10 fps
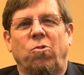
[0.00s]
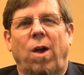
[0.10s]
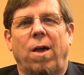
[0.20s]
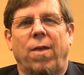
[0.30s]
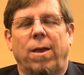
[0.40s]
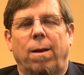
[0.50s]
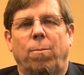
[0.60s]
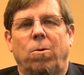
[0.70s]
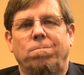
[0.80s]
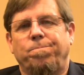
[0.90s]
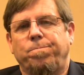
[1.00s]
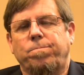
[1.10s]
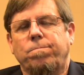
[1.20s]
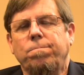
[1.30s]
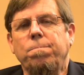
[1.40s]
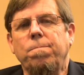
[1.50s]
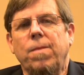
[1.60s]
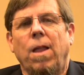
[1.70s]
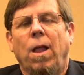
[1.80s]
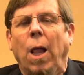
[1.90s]
a little bit shy of that number.
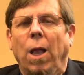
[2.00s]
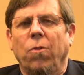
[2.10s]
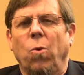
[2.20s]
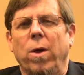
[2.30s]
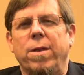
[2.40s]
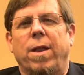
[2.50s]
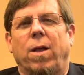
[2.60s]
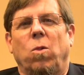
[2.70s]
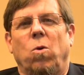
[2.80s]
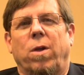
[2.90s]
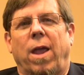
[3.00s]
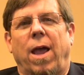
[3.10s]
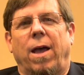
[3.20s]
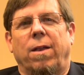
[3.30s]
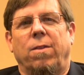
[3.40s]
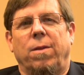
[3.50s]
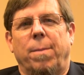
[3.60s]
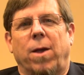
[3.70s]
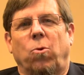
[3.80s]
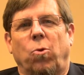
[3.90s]
Let's go ahead and take a look at
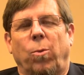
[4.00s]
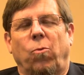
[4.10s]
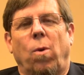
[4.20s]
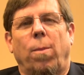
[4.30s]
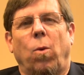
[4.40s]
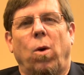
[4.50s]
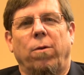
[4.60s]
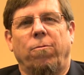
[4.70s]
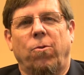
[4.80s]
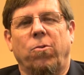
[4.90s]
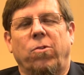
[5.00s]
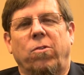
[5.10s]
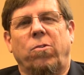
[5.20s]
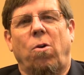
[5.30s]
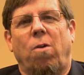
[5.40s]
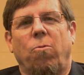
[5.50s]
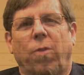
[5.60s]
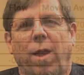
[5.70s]
the macro groups one by one. First, let's start